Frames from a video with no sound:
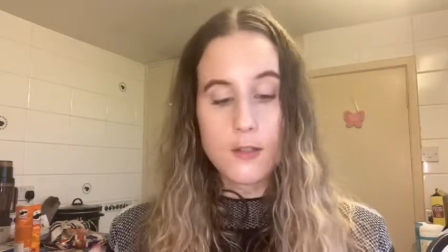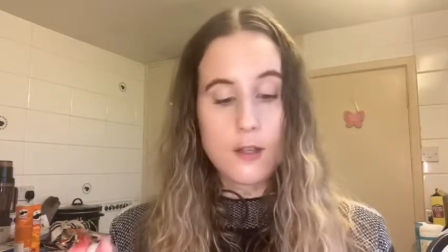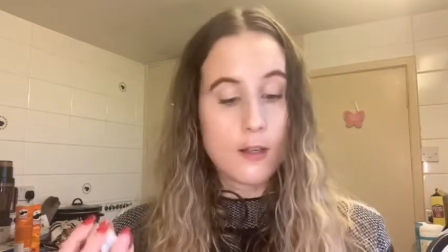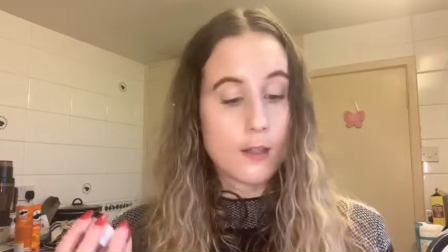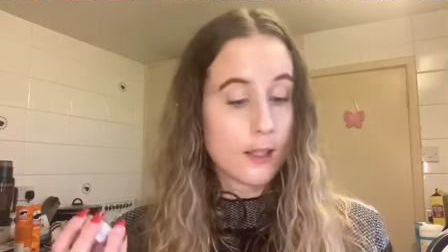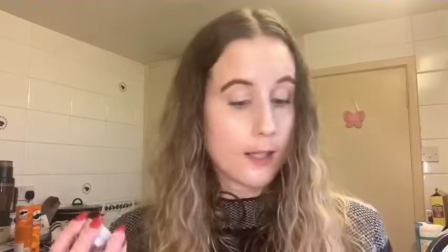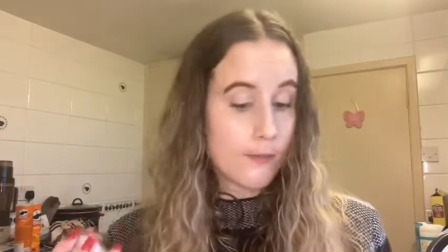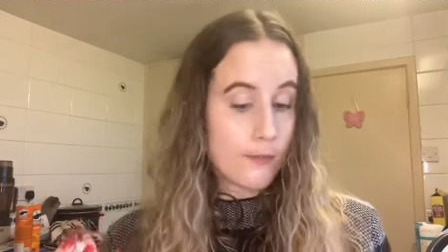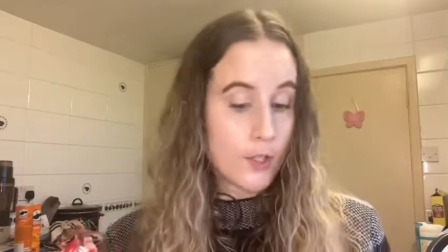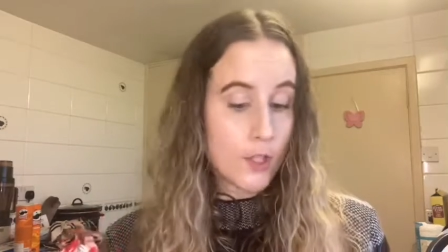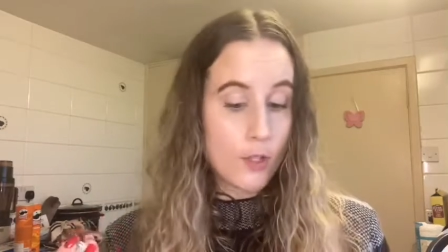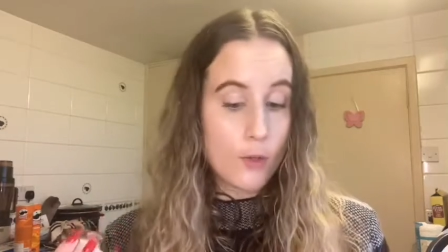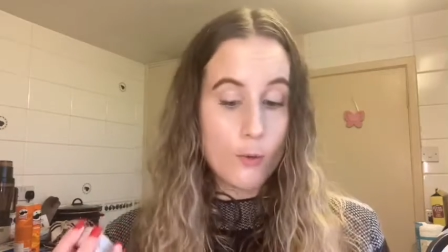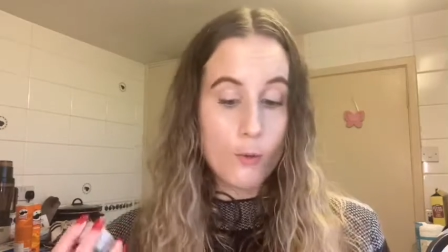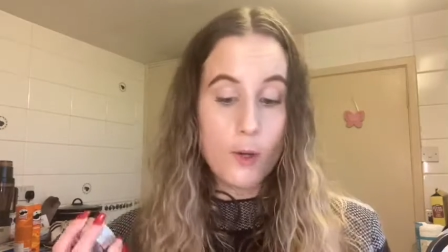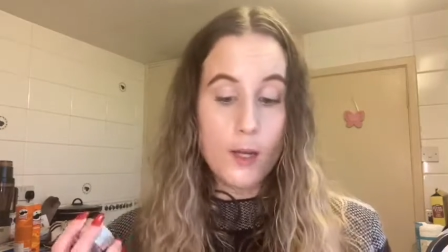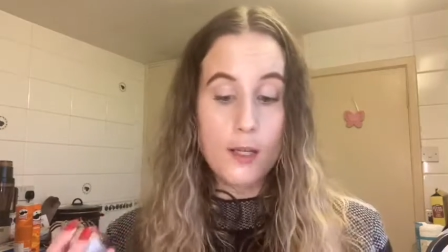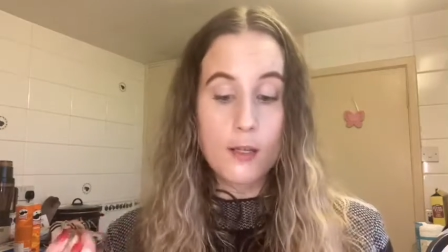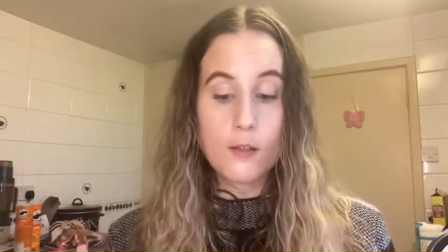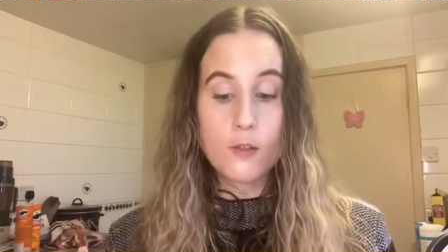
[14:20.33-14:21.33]
gives you
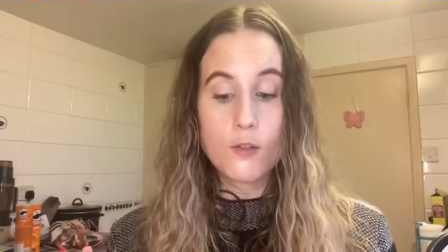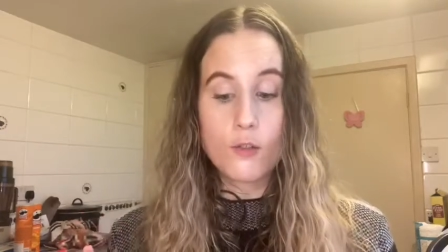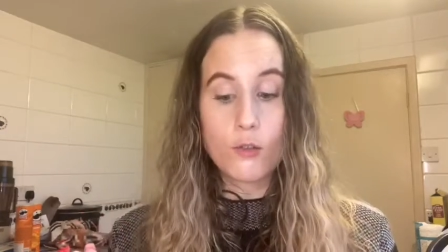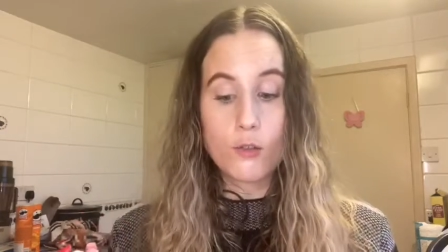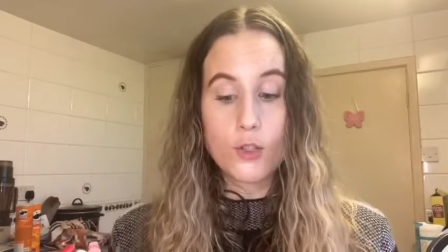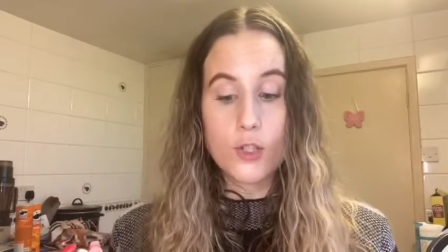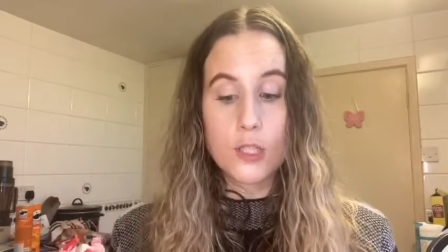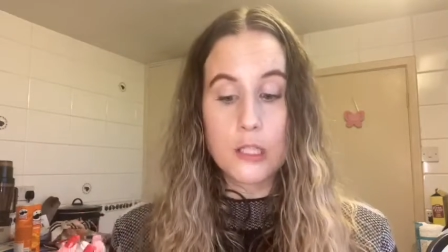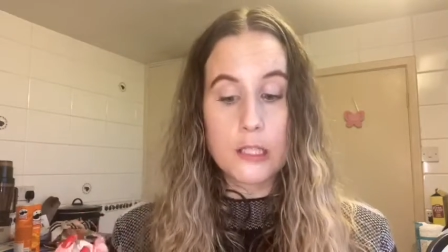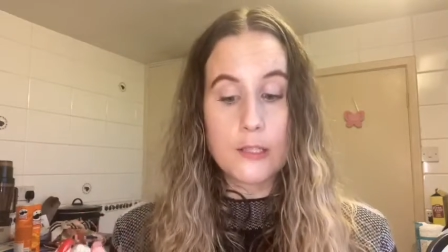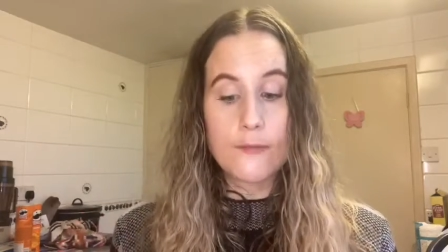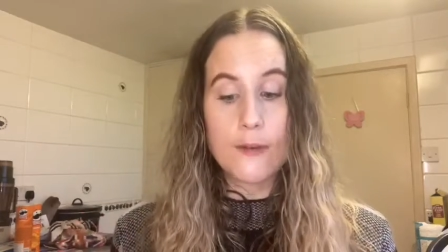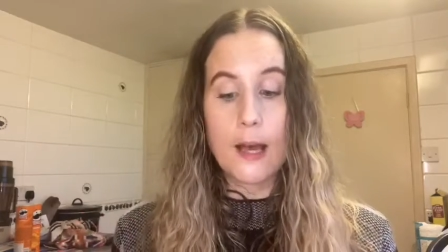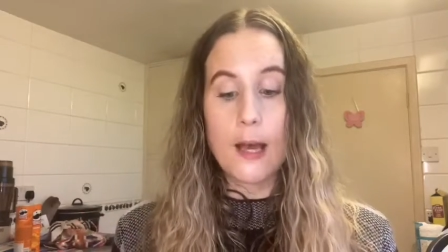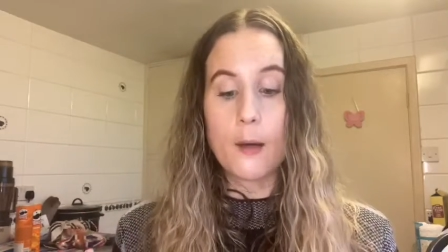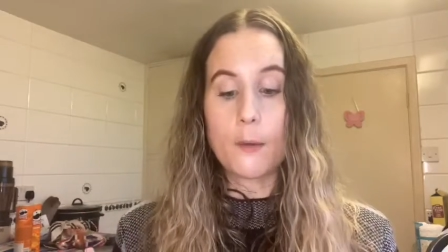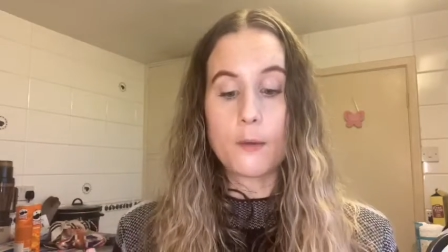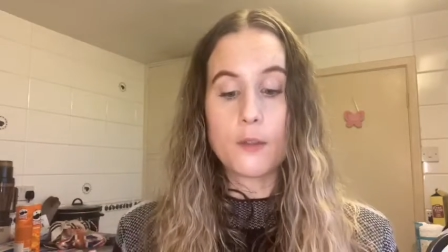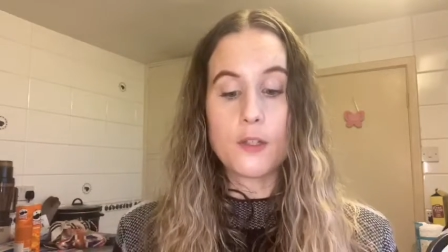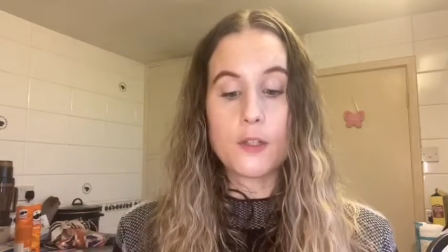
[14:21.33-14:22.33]
instructions for how
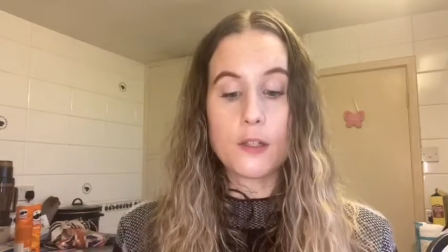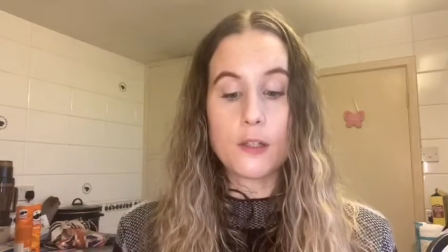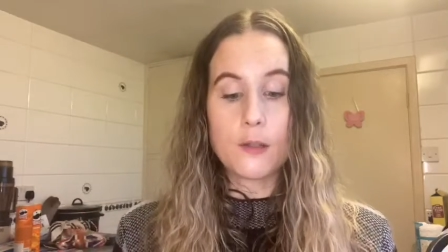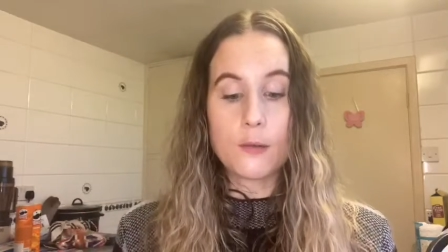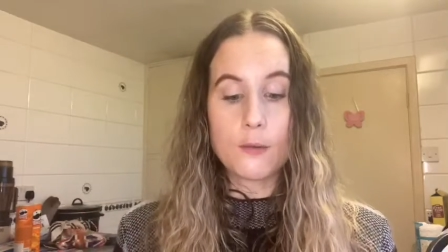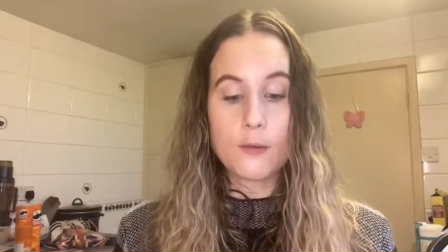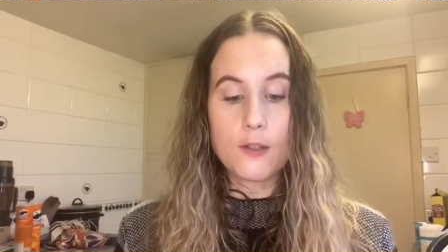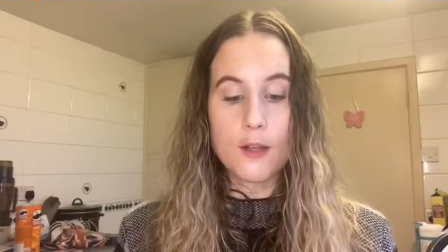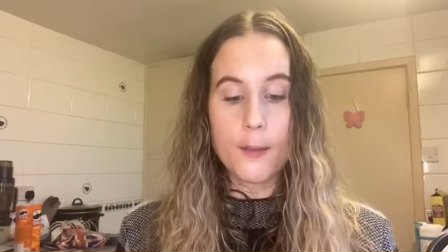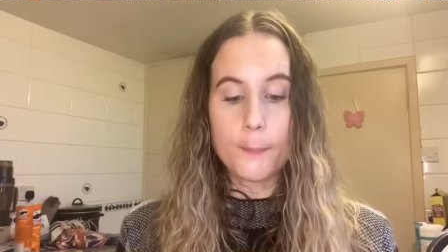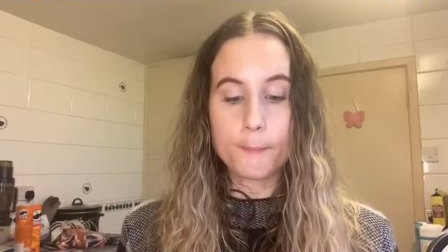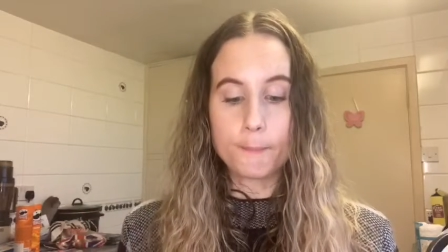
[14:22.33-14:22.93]
to use it.